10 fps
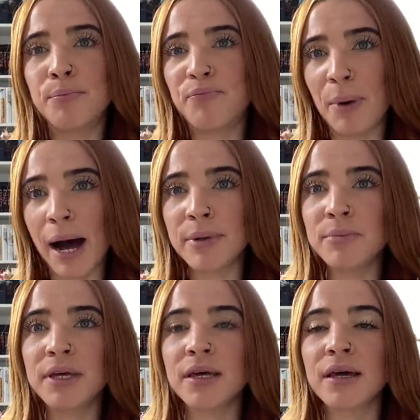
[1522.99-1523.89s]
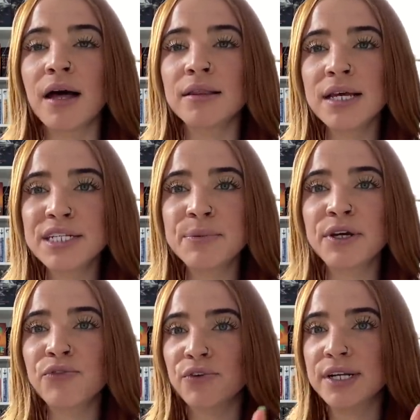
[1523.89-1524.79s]
Bobby being a
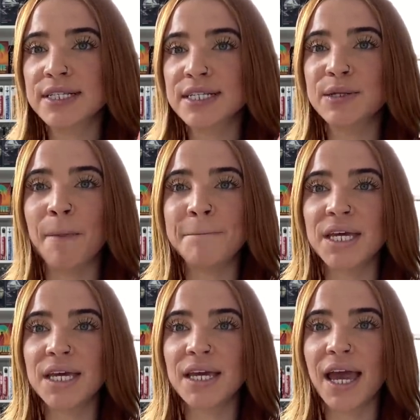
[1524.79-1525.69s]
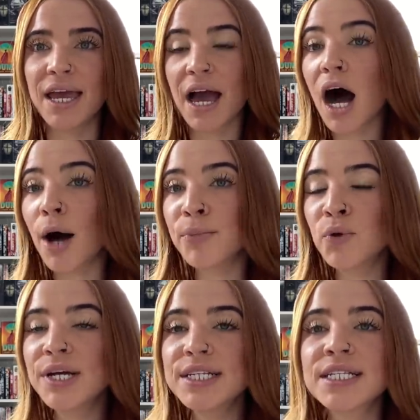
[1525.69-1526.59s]
lesbian, Francis being a
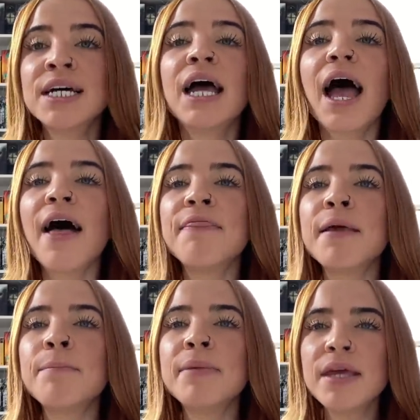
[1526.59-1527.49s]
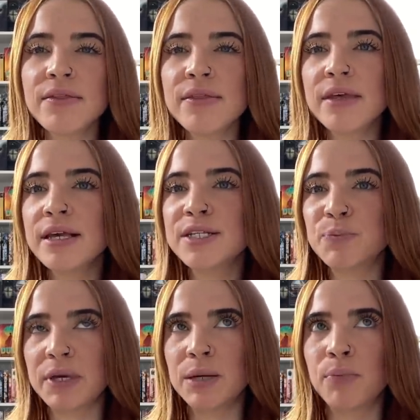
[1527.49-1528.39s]
communist. And they meet these
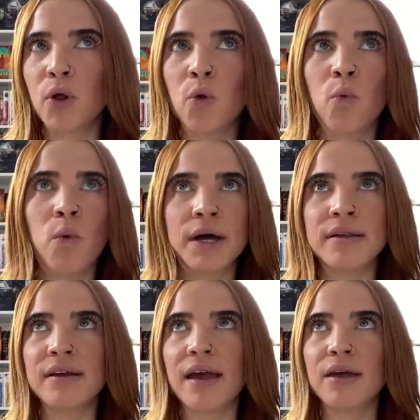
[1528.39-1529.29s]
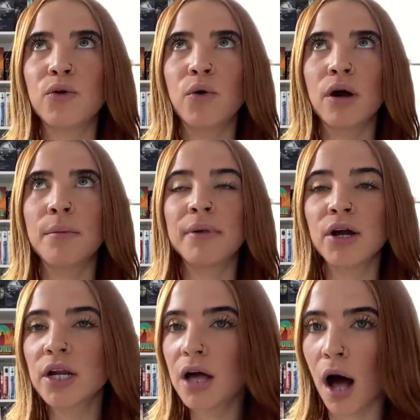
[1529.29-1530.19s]
people one day who are a
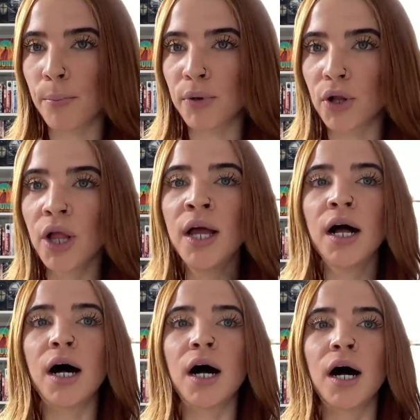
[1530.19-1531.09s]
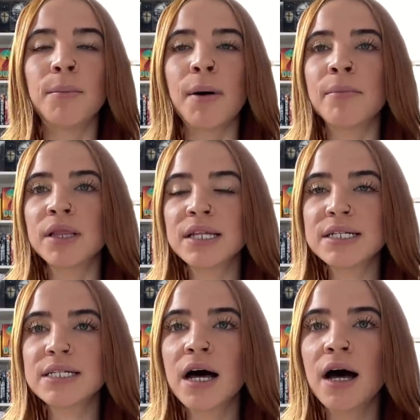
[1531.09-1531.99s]
married couple,
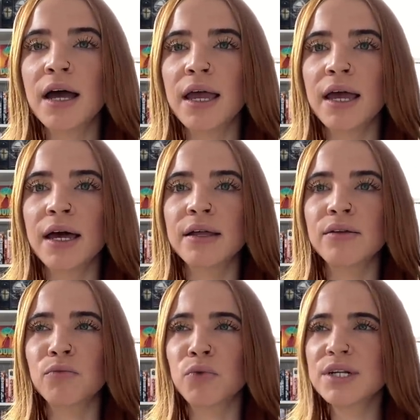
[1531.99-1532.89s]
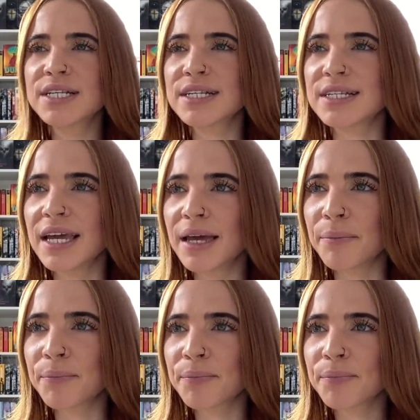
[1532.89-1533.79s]
Melissa and what is his name?